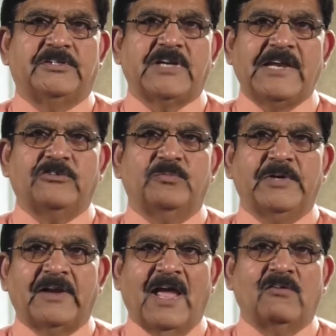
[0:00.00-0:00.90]
Try to
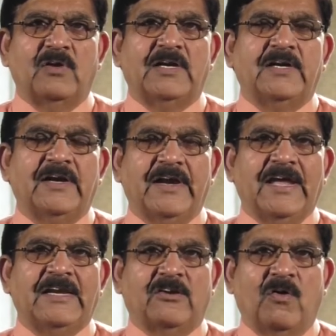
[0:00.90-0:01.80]
be regular
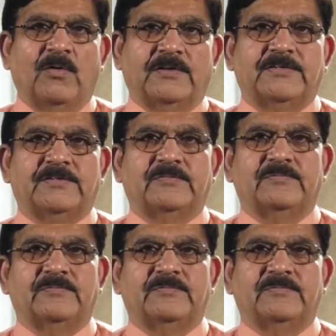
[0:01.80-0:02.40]
in course.